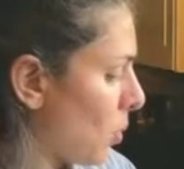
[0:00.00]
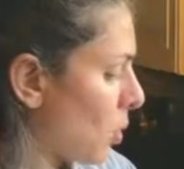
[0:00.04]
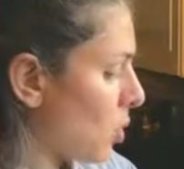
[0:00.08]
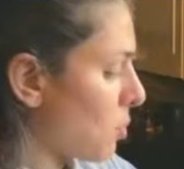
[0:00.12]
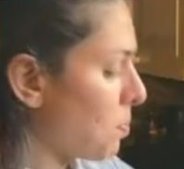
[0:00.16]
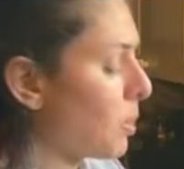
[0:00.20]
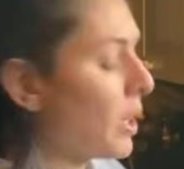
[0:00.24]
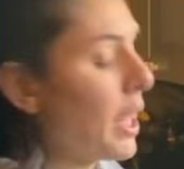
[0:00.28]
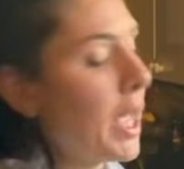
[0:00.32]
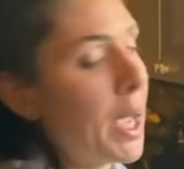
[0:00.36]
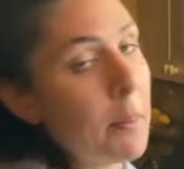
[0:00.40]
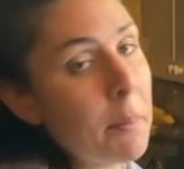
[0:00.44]
we're
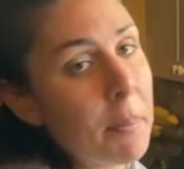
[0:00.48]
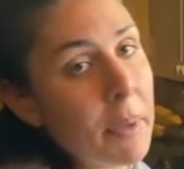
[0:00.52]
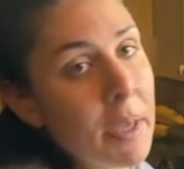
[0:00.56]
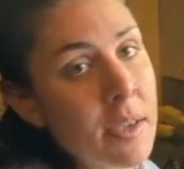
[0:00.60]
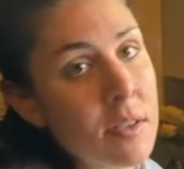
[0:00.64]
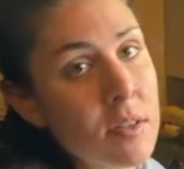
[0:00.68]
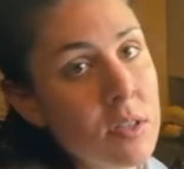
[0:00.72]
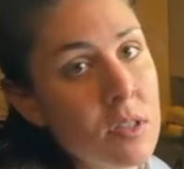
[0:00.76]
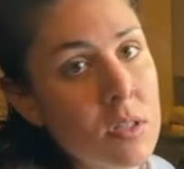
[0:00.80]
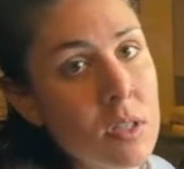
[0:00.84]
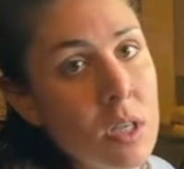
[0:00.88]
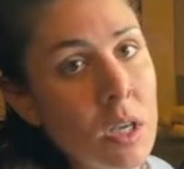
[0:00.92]

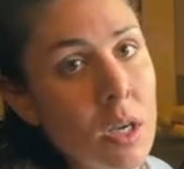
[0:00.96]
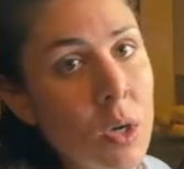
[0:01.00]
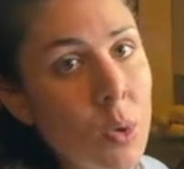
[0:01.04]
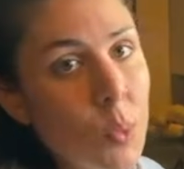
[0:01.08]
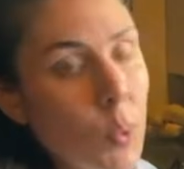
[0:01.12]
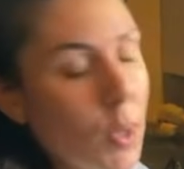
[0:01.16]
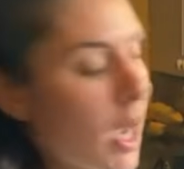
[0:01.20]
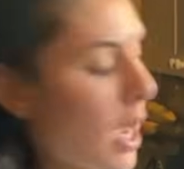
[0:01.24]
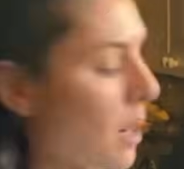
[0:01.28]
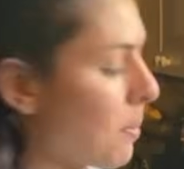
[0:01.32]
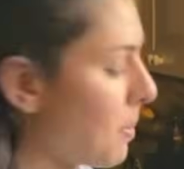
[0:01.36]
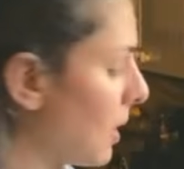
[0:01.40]
plant-based,
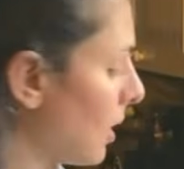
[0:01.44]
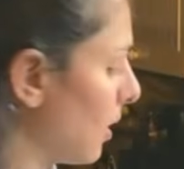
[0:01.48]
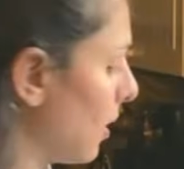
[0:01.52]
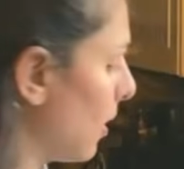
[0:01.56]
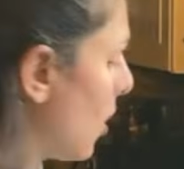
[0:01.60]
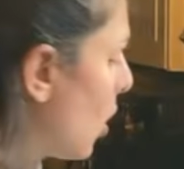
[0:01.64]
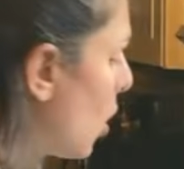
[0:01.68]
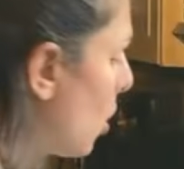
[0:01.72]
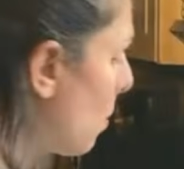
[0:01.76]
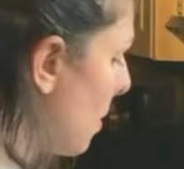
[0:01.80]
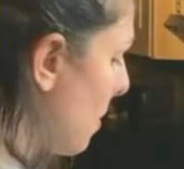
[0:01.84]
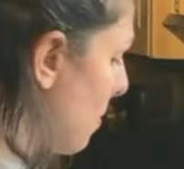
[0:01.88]
we gotta be a
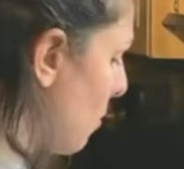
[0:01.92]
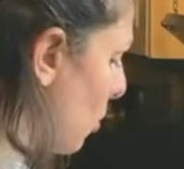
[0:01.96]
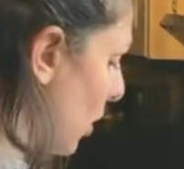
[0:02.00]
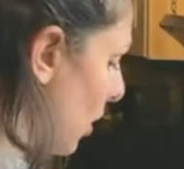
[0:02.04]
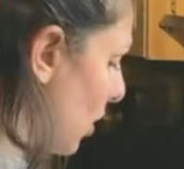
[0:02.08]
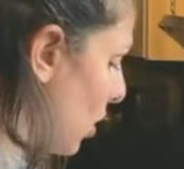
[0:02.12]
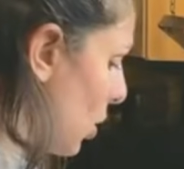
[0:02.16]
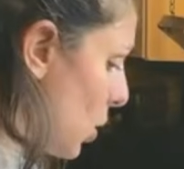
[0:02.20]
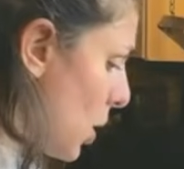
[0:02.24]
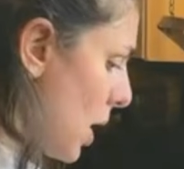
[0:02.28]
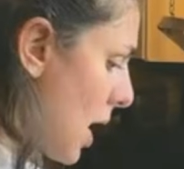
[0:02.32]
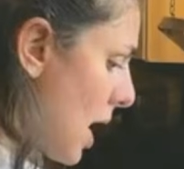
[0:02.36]
little bit more
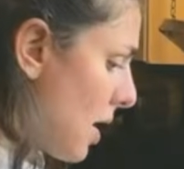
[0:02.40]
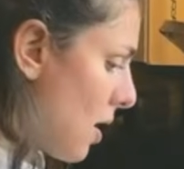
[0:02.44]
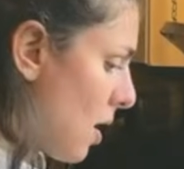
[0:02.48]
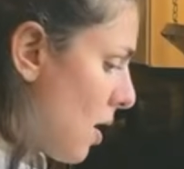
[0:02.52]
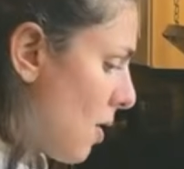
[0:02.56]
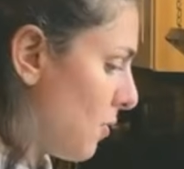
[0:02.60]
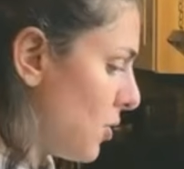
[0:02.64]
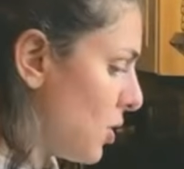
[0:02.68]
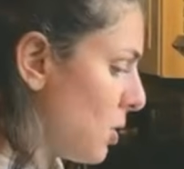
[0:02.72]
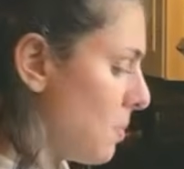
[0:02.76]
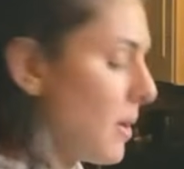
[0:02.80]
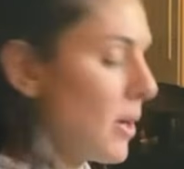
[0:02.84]

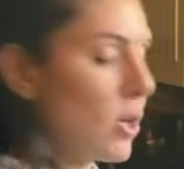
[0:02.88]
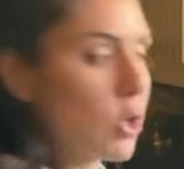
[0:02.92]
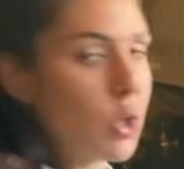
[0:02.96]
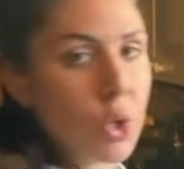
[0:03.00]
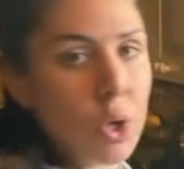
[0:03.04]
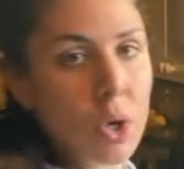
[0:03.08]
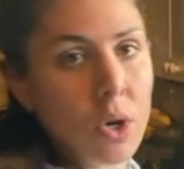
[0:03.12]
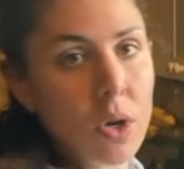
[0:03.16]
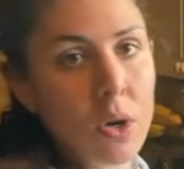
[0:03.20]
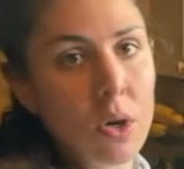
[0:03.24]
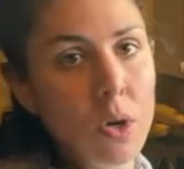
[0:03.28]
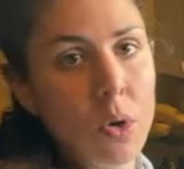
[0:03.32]
creative to make
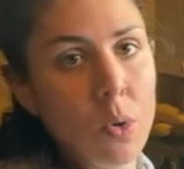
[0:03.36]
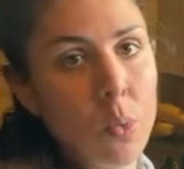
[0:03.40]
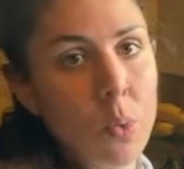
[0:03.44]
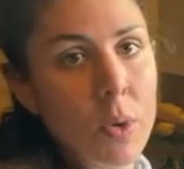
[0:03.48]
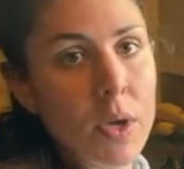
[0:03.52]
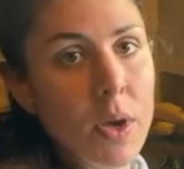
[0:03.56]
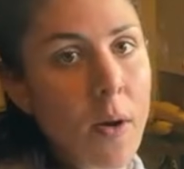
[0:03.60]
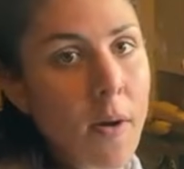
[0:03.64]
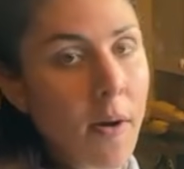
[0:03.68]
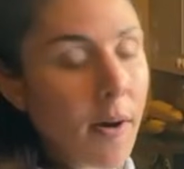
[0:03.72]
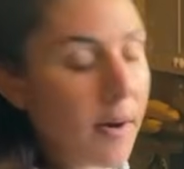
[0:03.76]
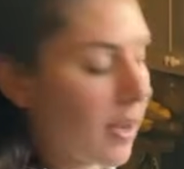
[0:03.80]
sure
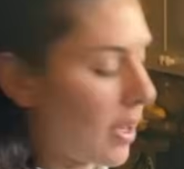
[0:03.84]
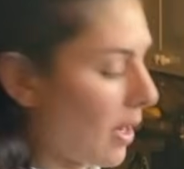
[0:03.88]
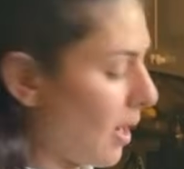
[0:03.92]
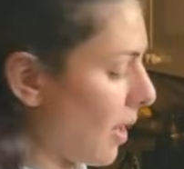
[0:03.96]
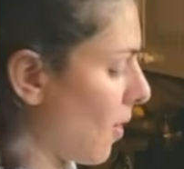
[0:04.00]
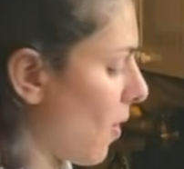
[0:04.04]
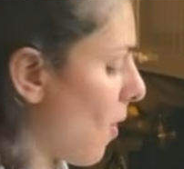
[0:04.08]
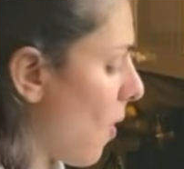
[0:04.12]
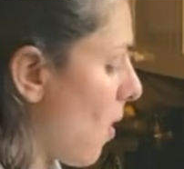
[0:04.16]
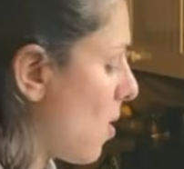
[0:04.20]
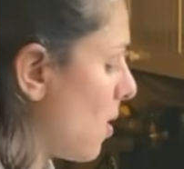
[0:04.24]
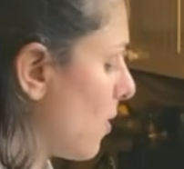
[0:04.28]
we are
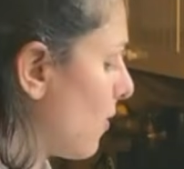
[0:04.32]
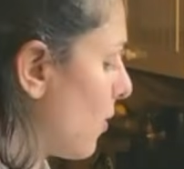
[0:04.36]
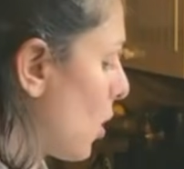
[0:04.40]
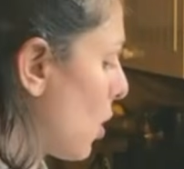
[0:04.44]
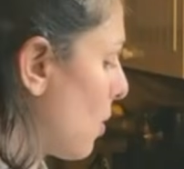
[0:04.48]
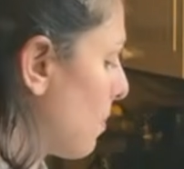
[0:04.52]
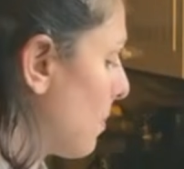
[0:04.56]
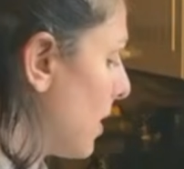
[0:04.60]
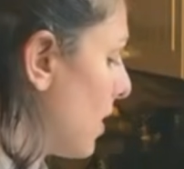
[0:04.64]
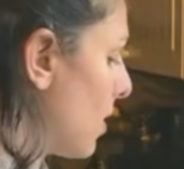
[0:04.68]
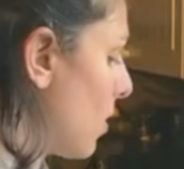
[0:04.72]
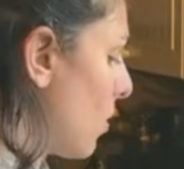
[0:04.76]
getting all of
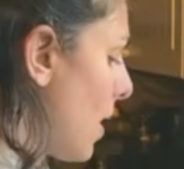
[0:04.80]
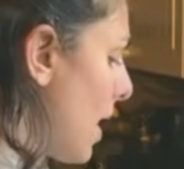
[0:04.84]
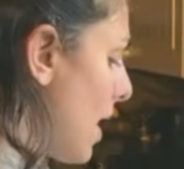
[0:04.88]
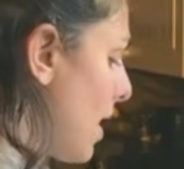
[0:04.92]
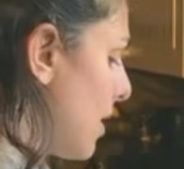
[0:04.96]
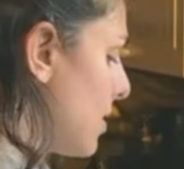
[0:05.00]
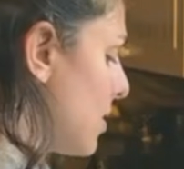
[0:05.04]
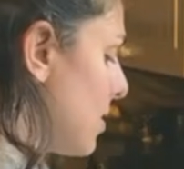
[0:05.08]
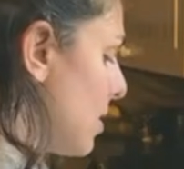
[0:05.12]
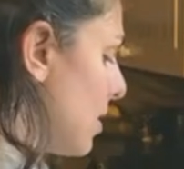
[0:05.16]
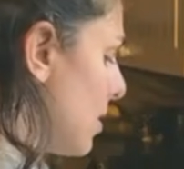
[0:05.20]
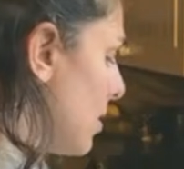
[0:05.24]
our amino
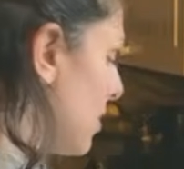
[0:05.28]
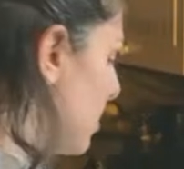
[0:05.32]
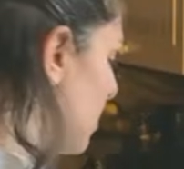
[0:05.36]
acids.